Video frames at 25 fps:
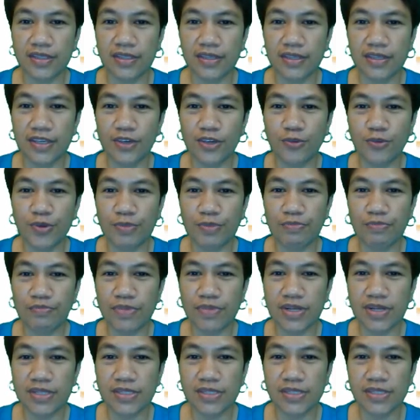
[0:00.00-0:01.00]

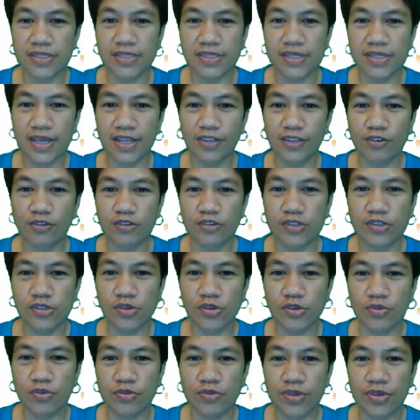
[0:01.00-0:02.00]
equipments and
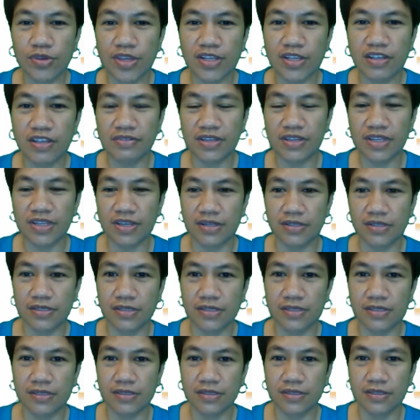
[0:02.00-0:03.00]
also
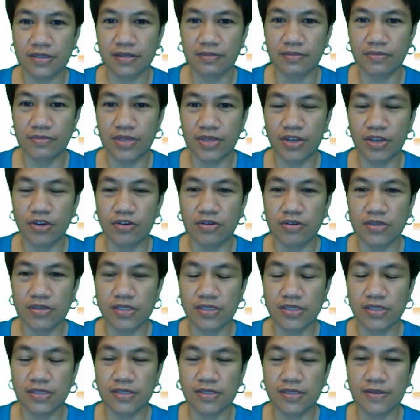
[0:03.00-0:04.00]
ingredients,
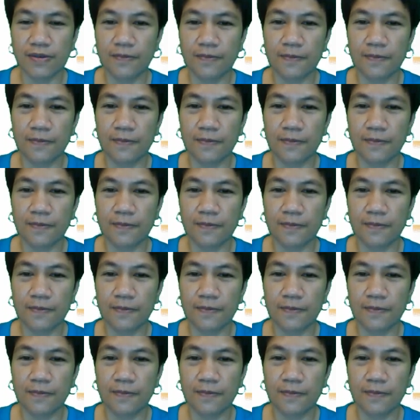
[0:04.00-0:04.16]
because